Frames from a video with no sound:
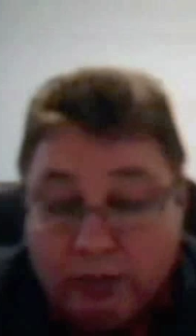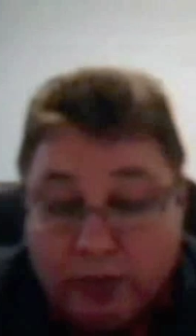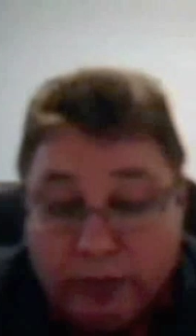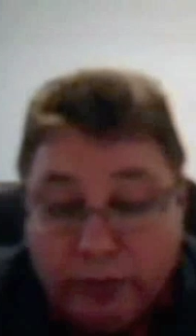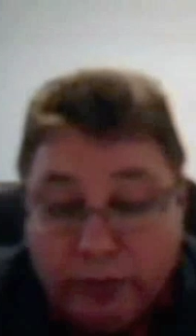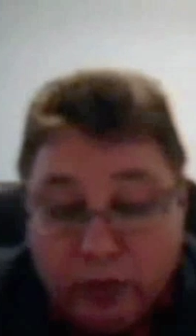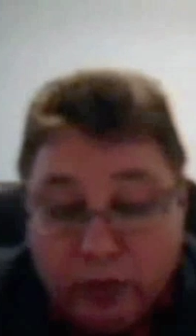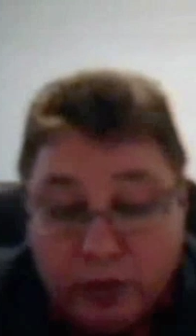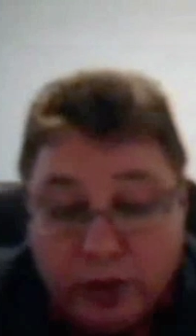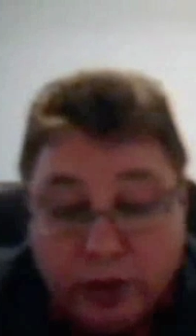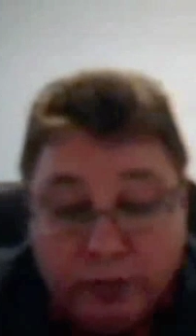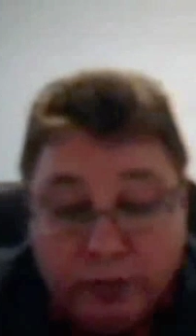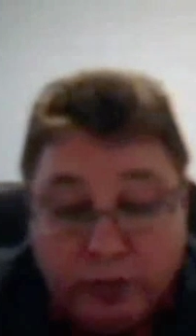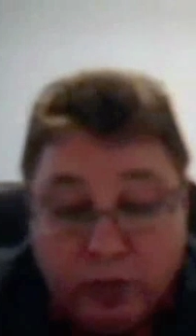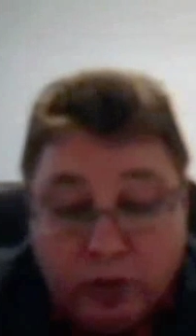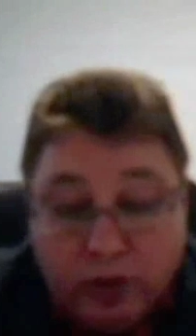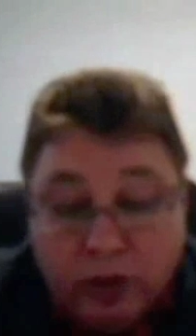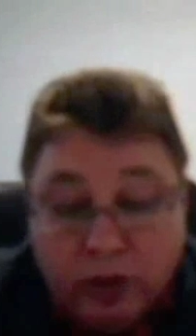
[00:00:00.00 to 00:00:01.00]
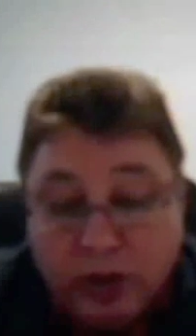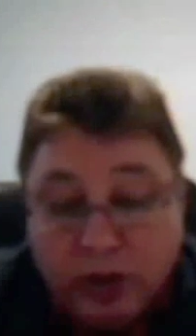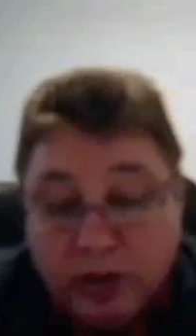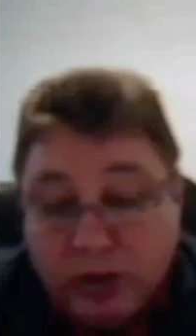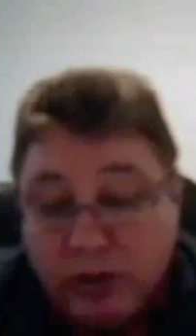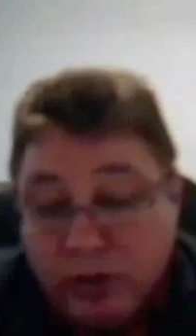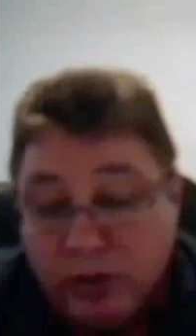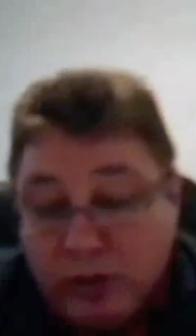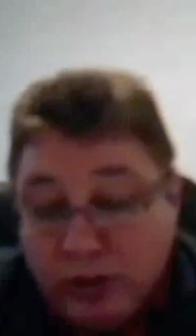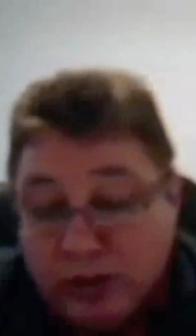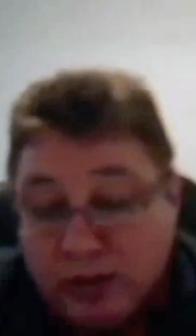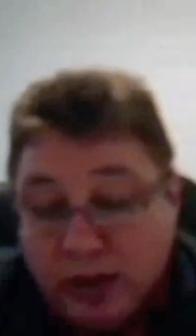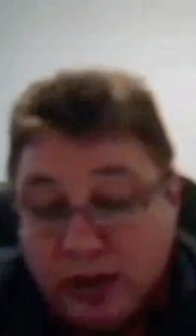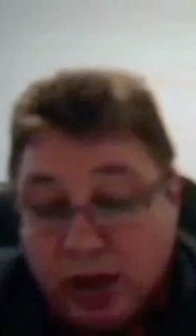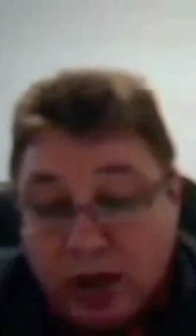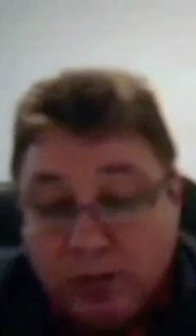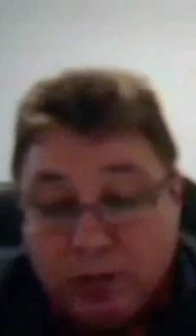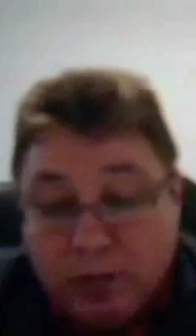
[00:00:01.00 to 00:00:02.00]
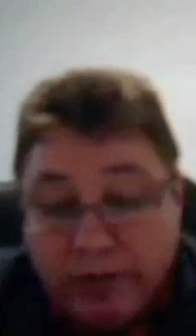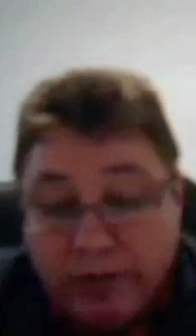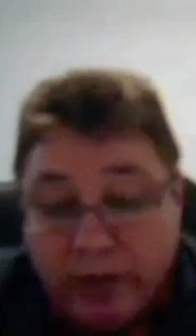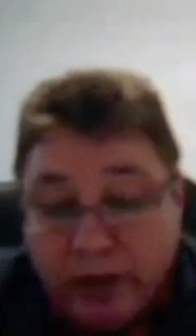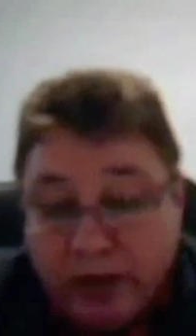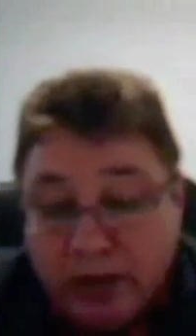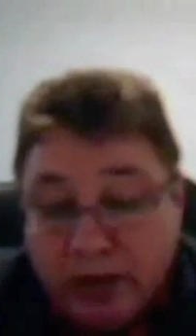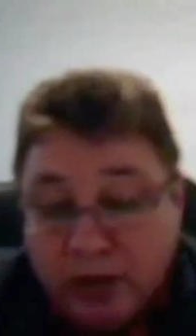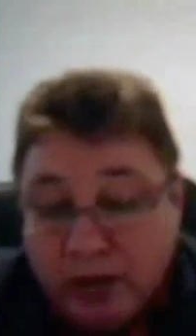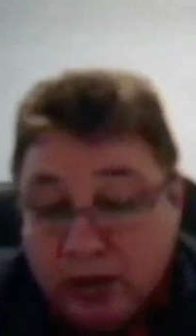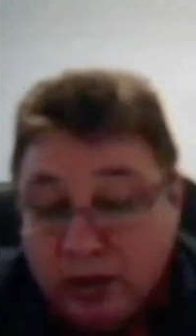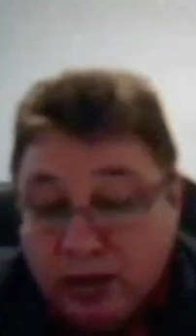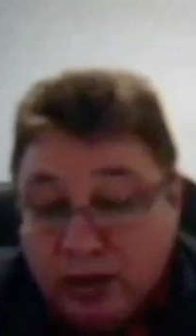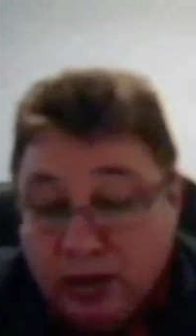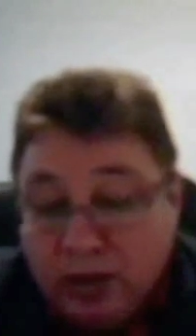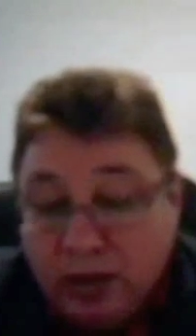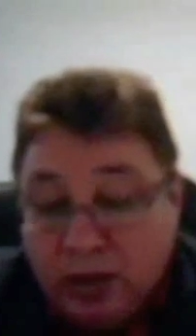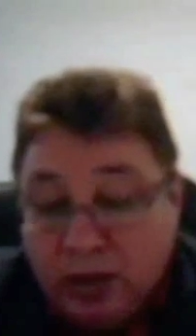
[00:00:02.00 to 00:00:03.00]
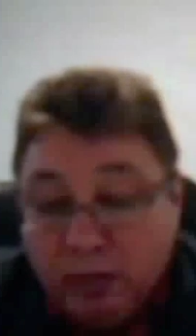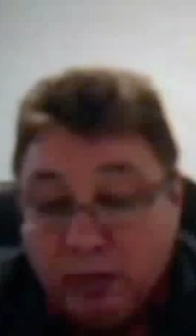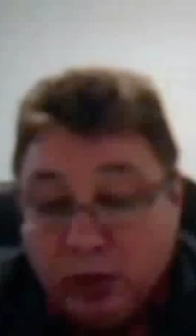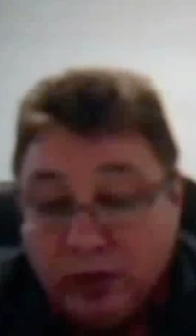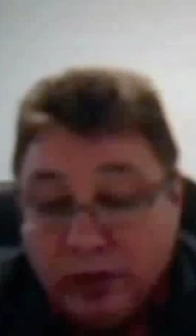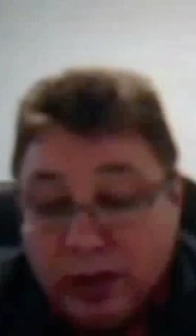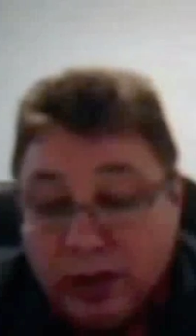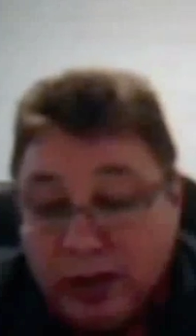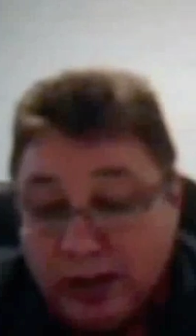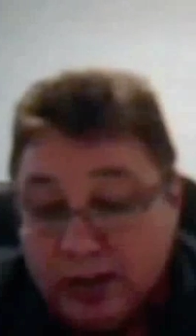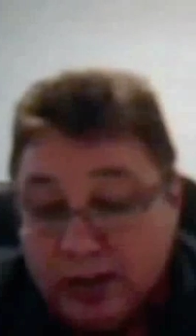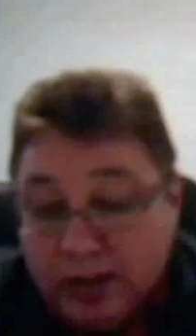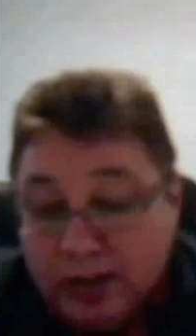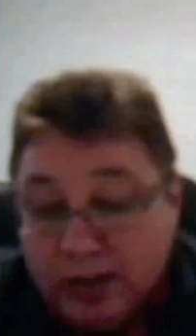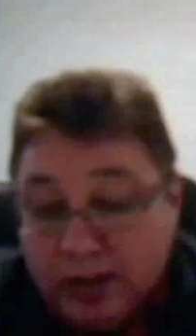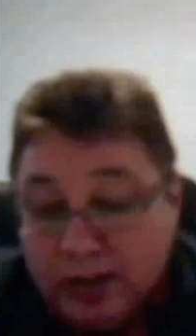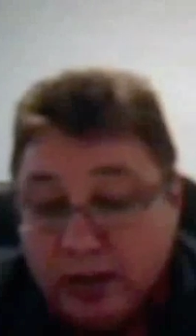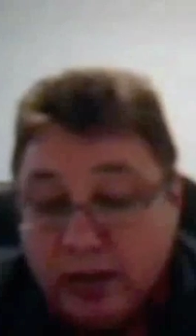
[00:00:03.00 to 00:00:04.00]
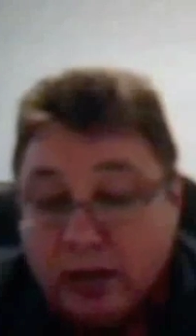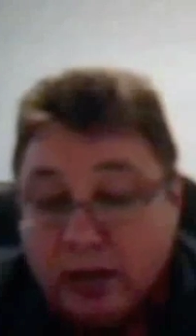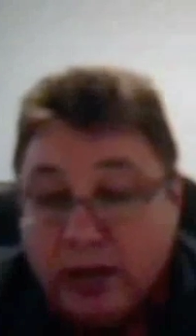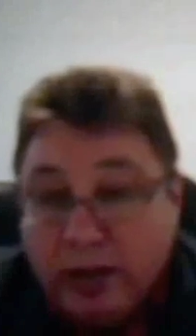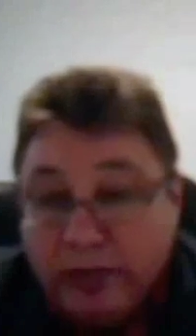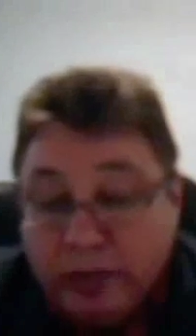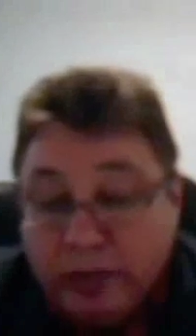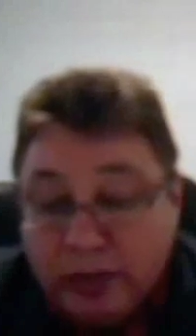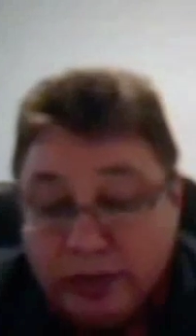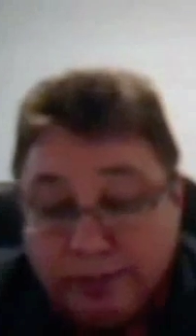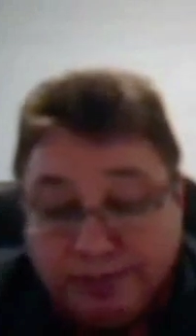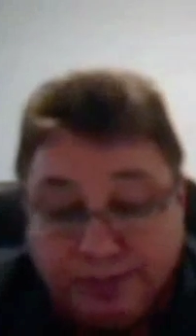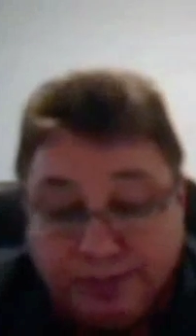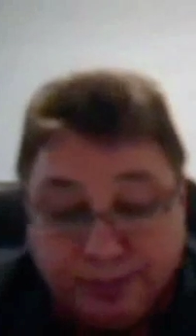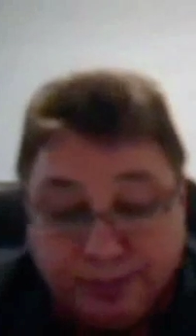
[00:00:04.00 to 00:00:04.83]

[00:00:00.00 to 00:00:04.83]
For future work, students are provided broadcast archives.